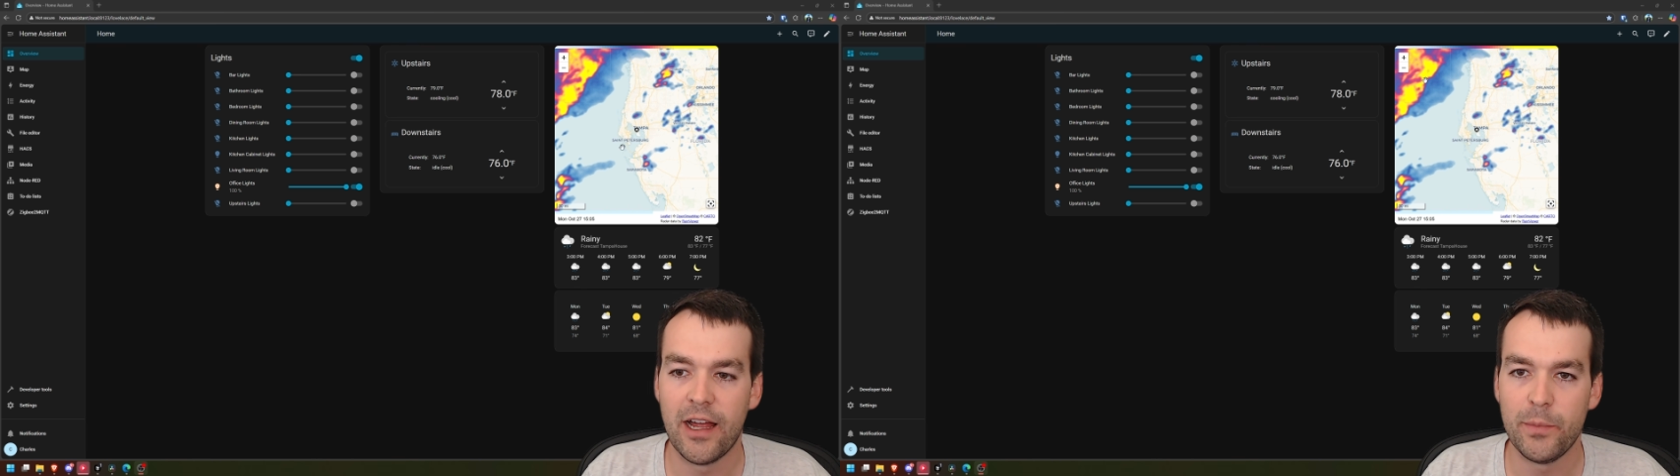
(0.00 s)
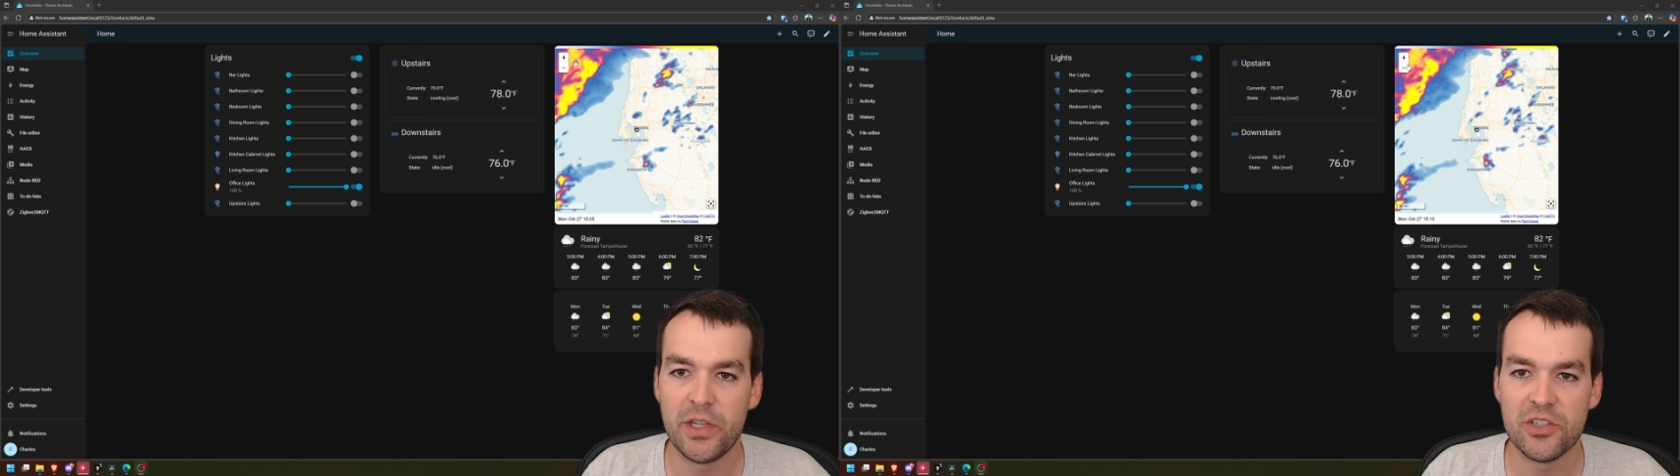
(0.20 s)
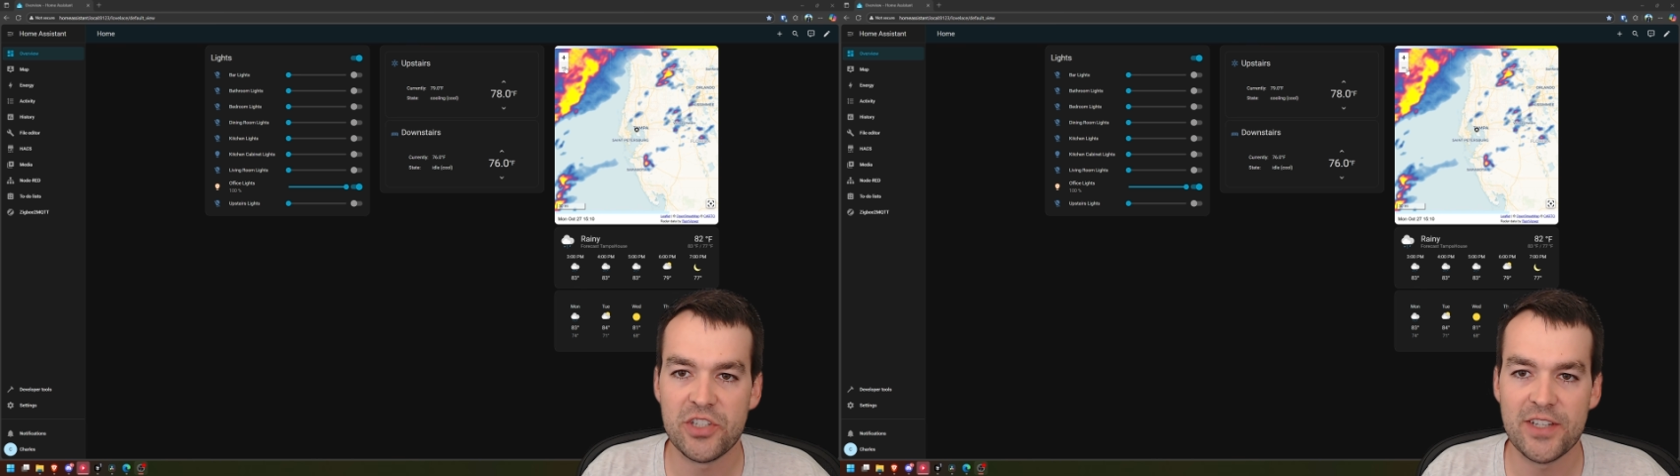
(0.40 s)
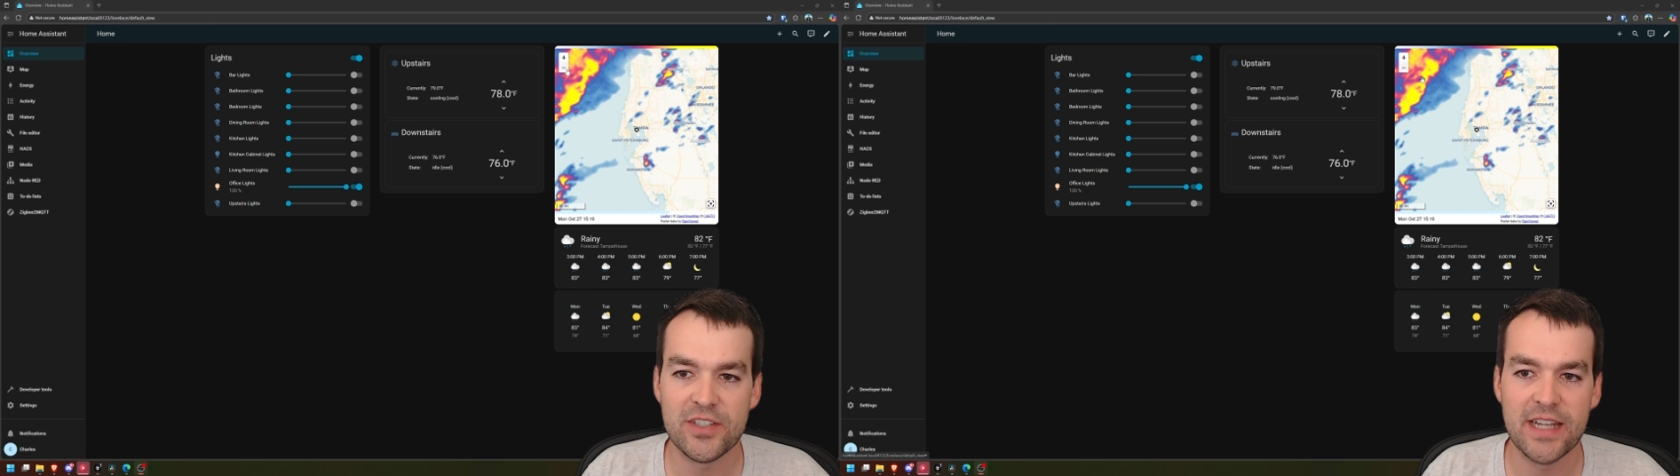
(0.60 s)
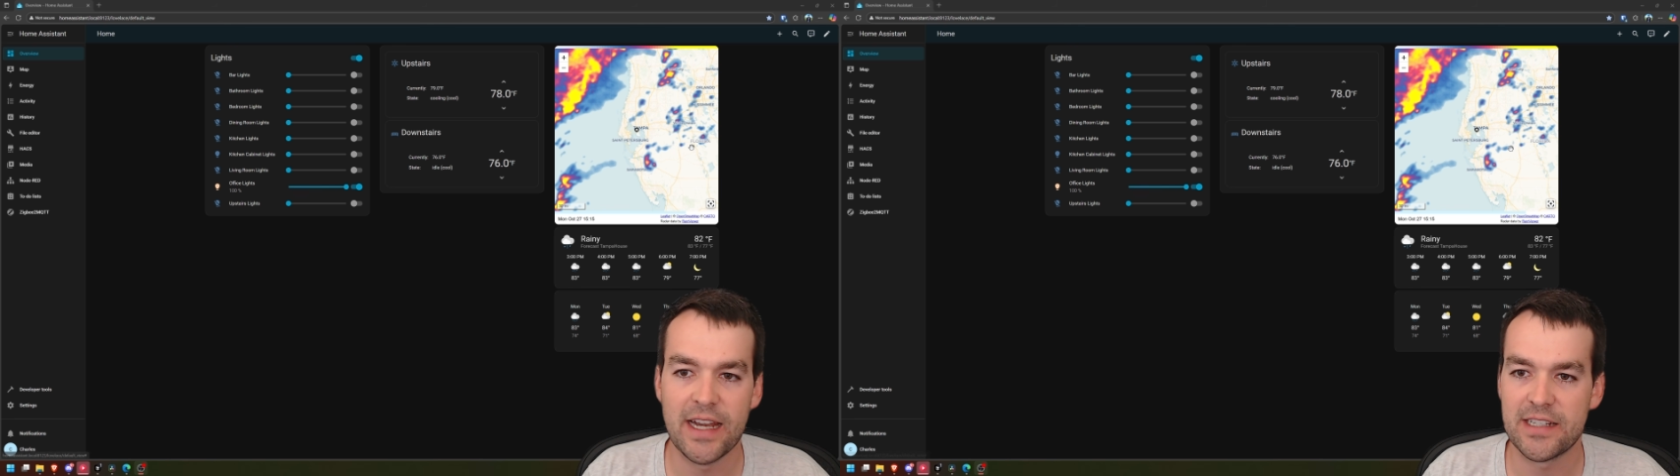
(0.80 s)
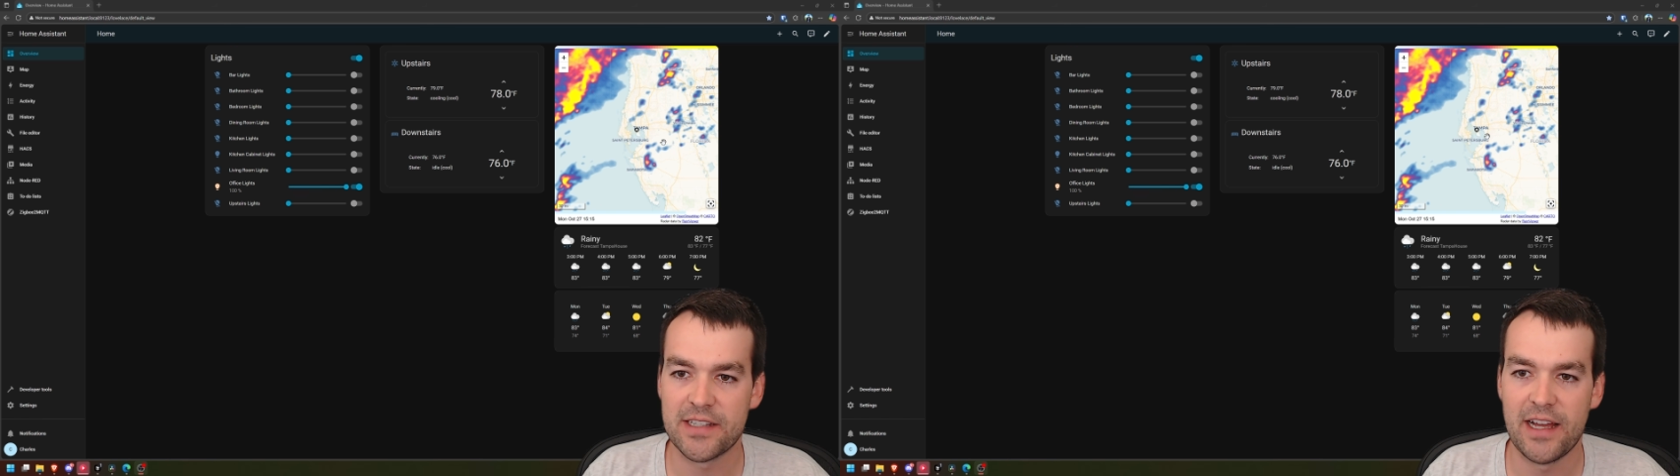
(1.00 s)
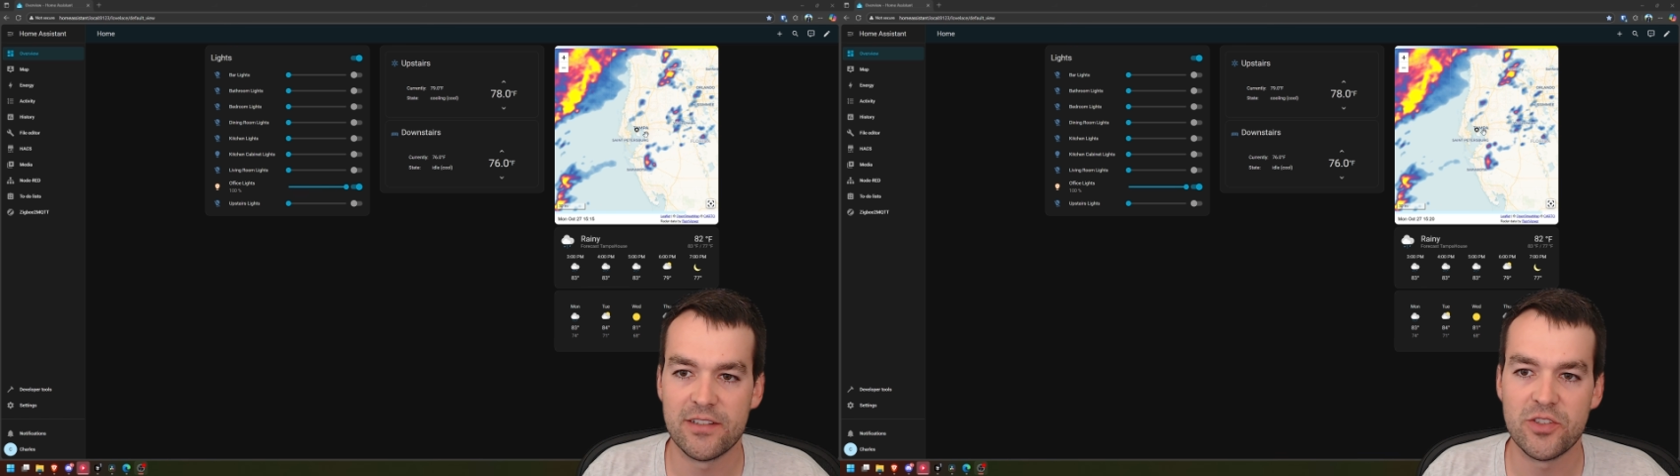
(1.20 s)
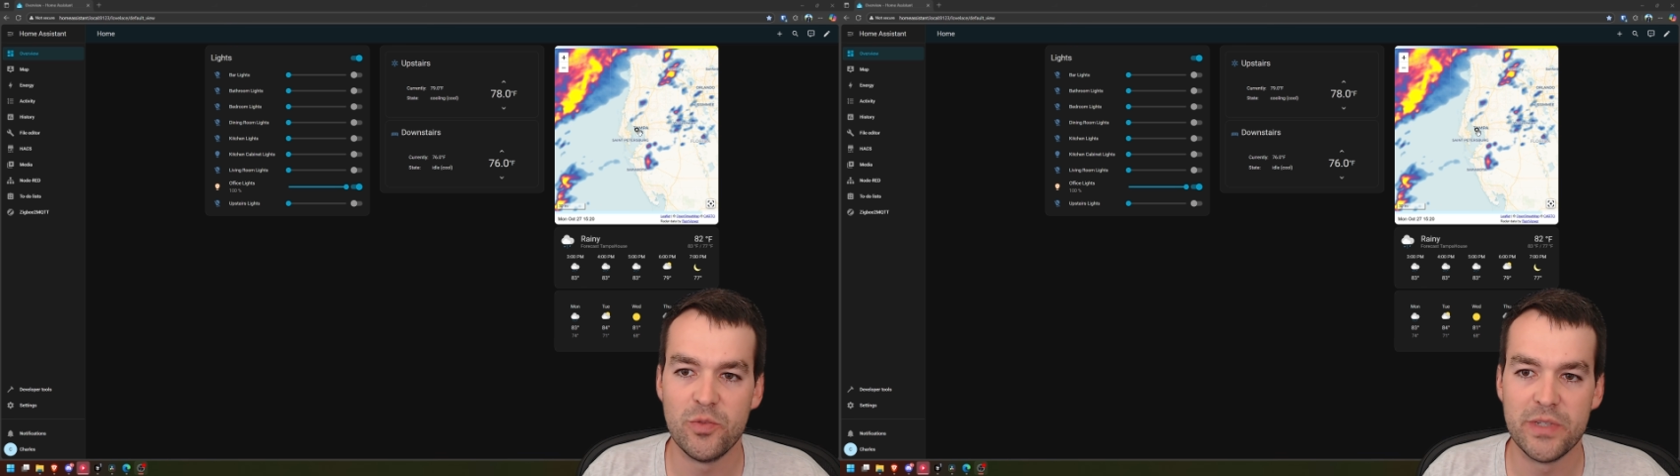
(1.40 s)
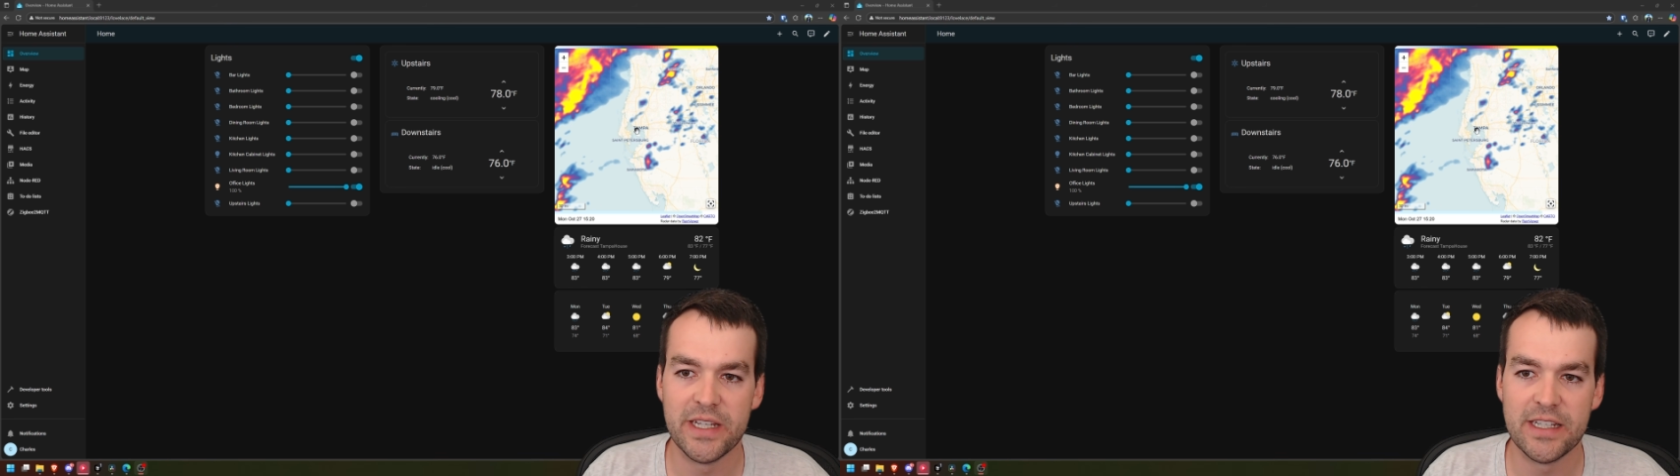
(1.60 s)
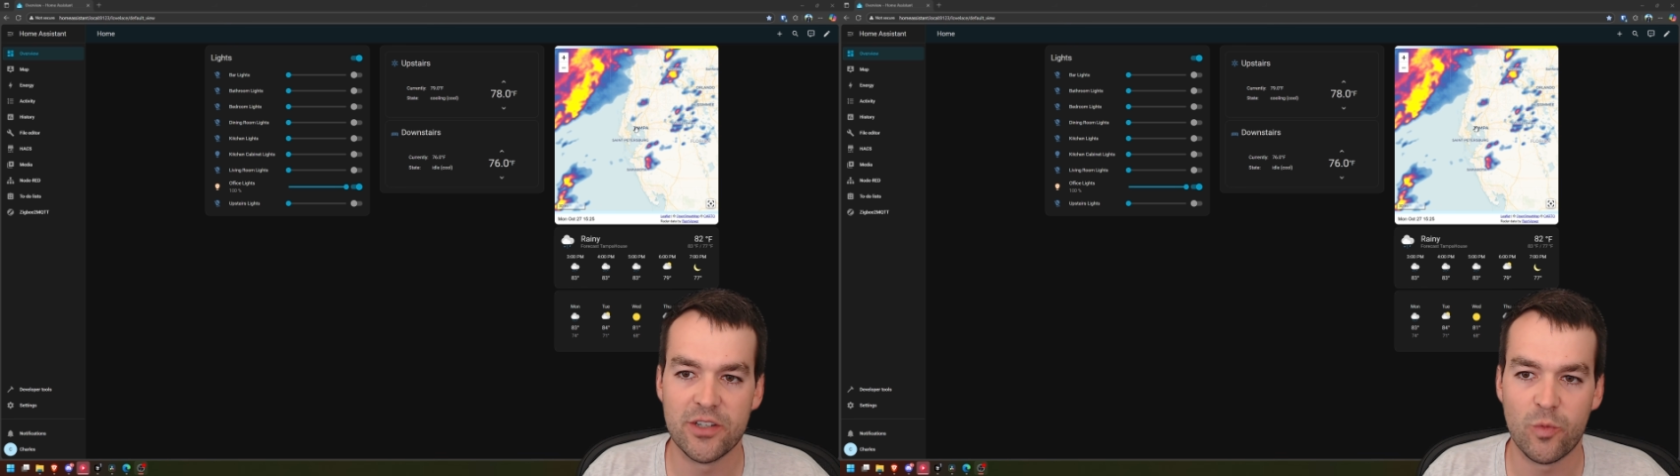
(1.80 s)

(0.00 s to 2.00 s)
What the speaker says: You can change the settings on how zoomed in